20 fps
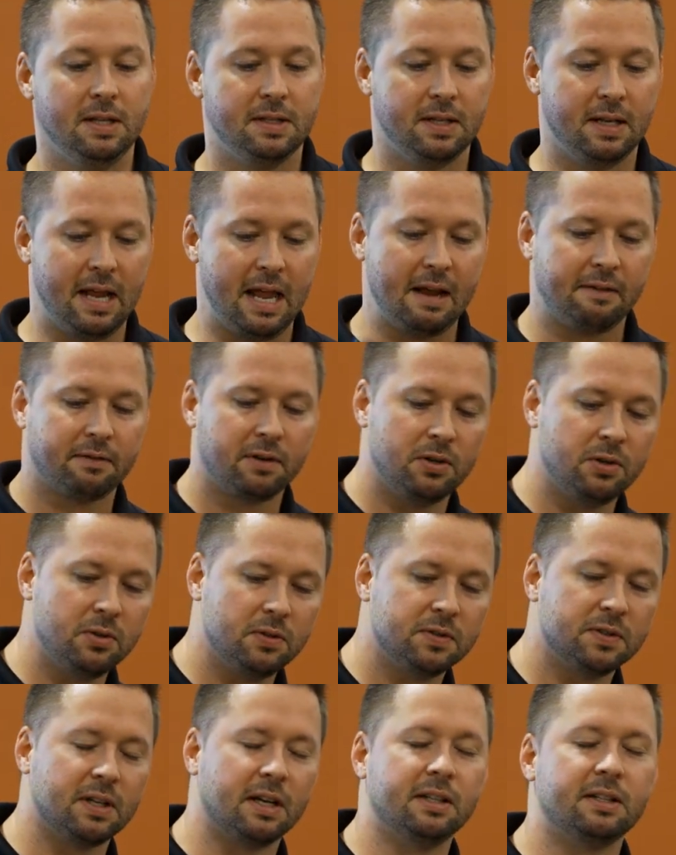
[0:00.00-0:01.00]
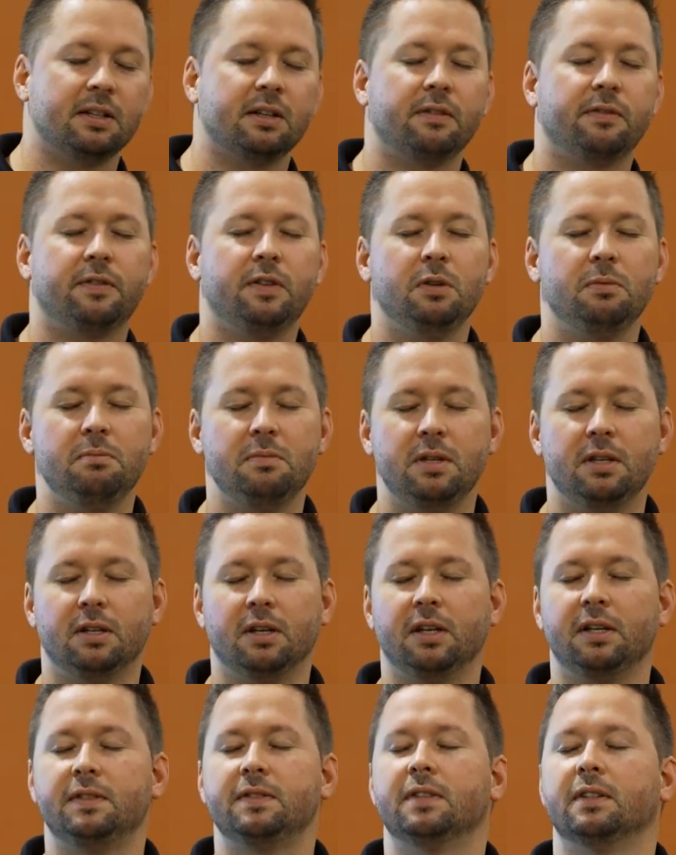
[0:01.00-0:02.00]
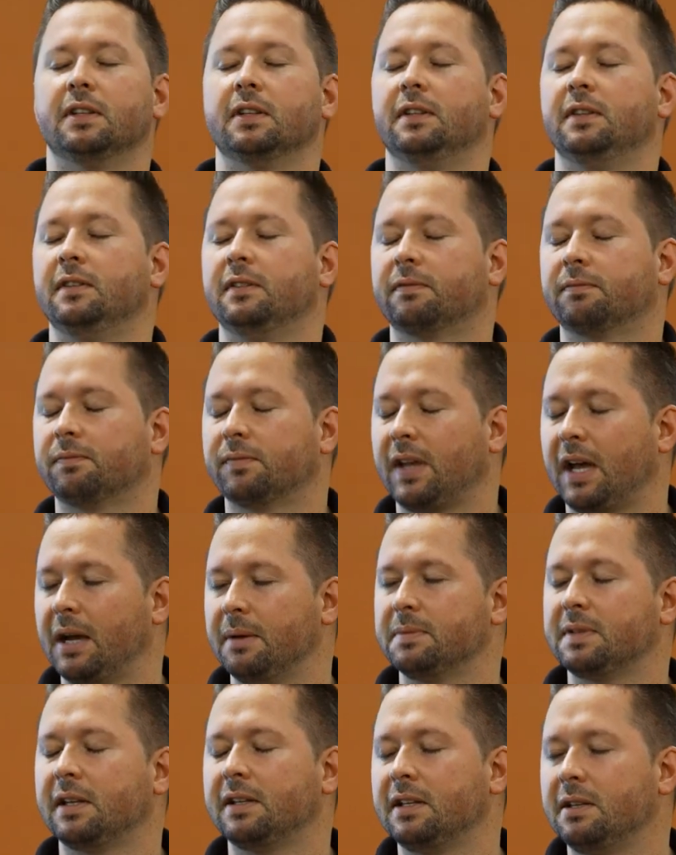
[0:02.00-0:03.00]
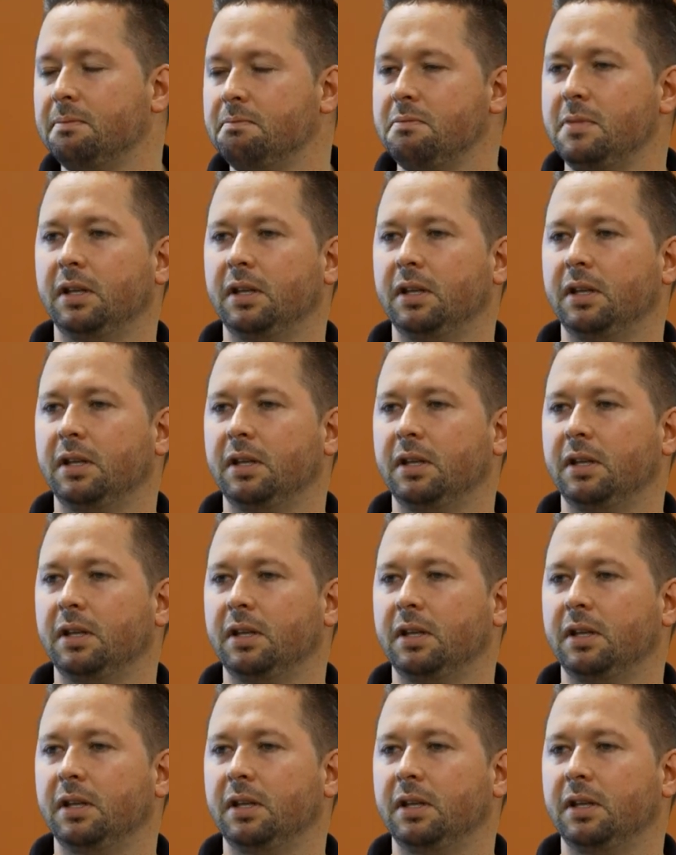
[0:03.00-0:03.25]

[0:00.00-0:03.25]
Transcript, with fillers: did afternoons and I did a few midnights and then times I did